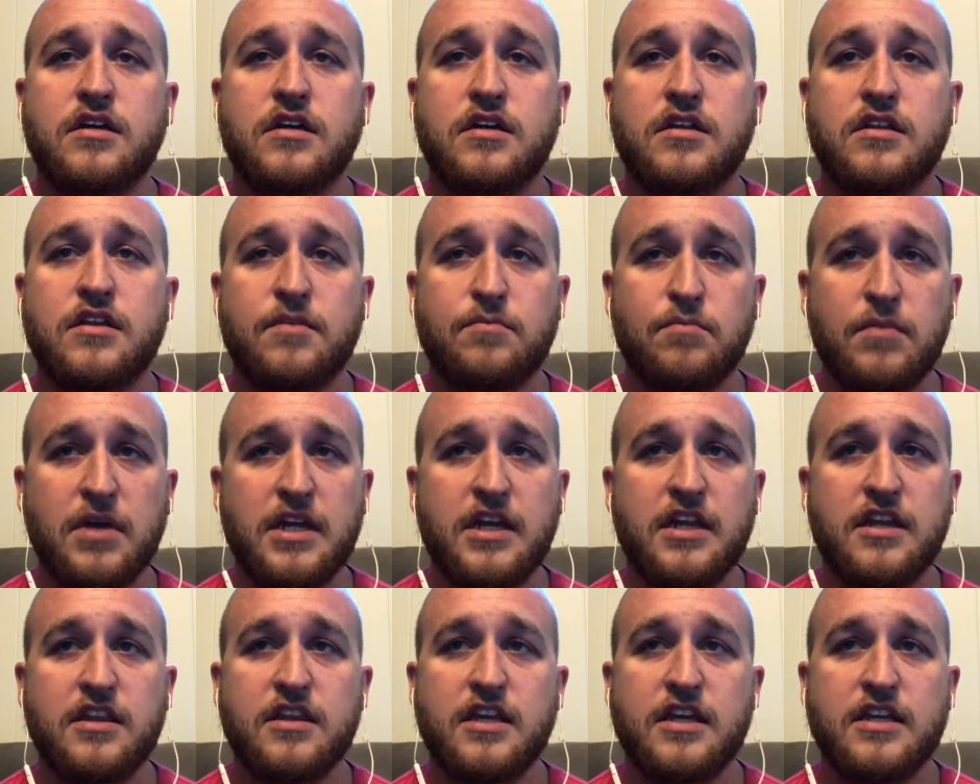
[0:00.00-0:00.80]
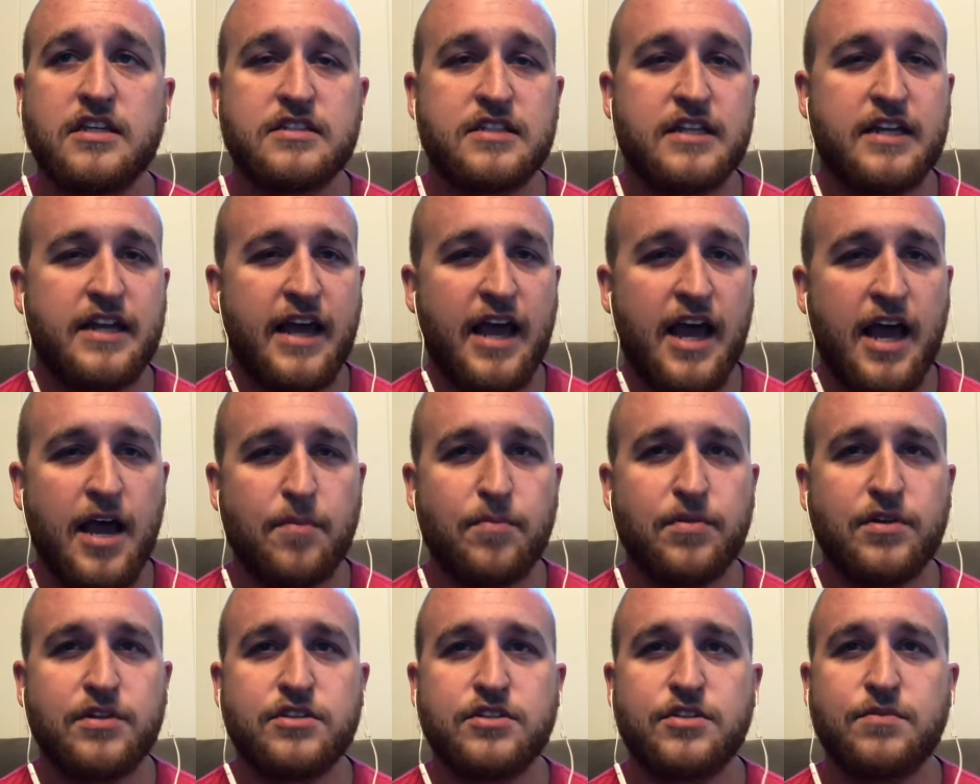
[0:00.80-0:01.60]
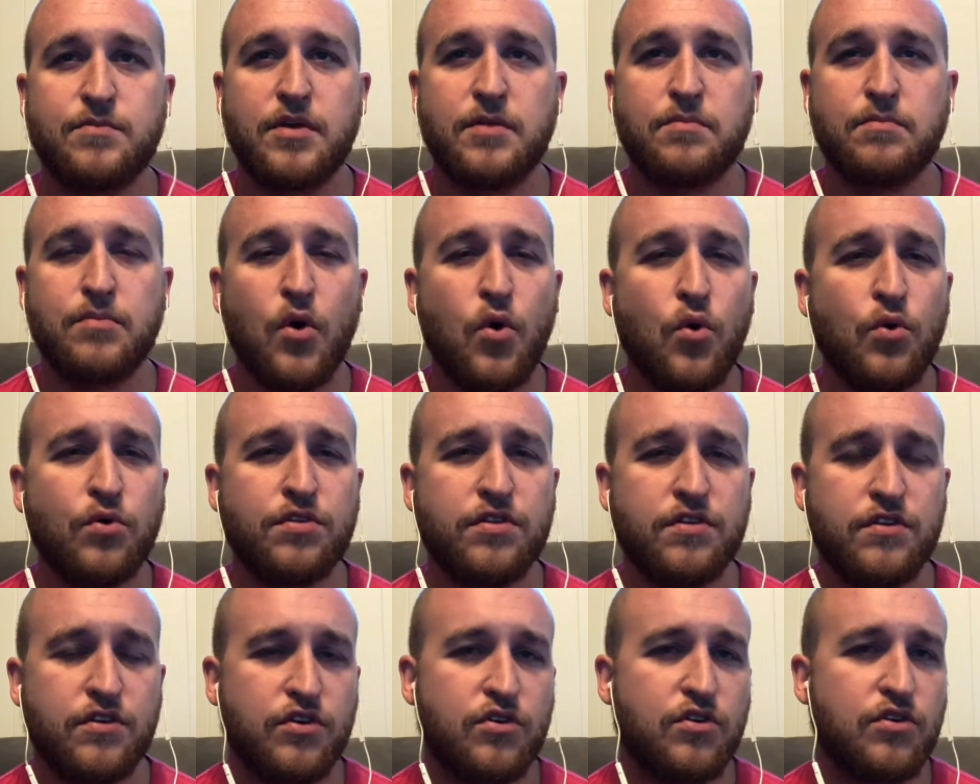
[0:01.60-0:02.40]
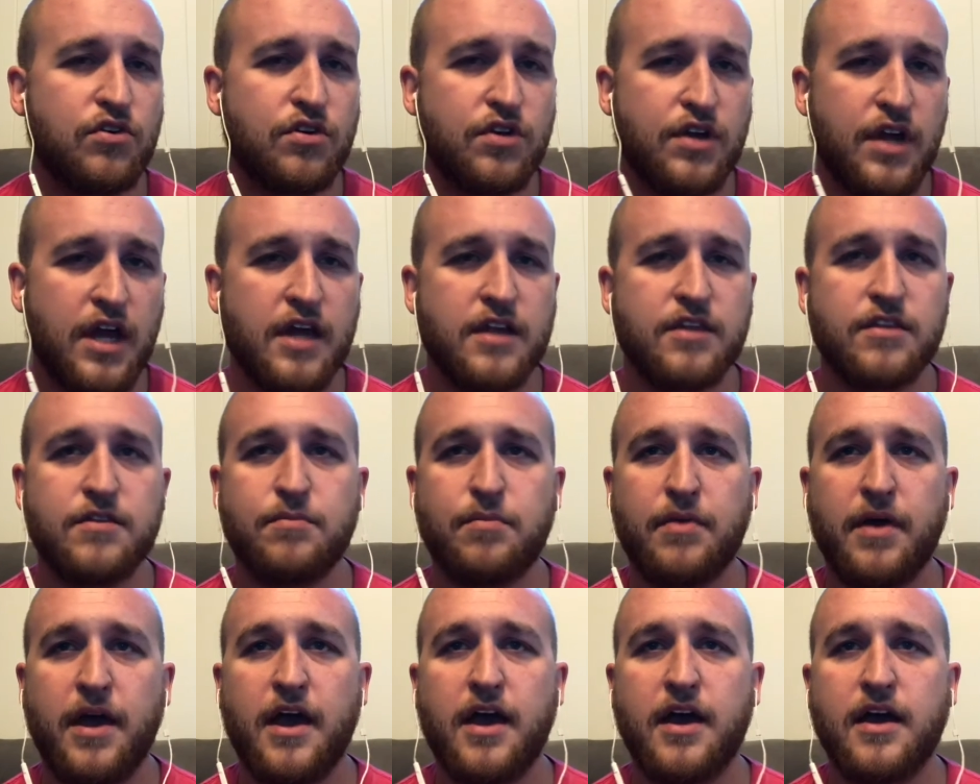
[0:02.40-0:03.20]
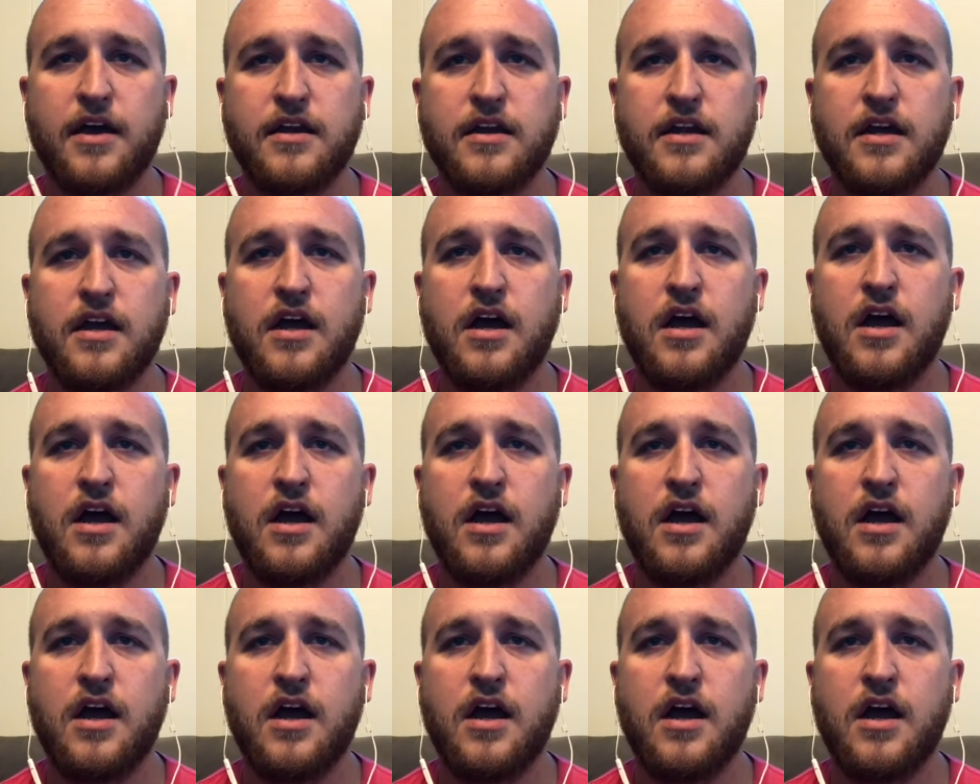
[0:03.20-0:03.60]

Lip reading: the many things that happen to me, both the good and the bad.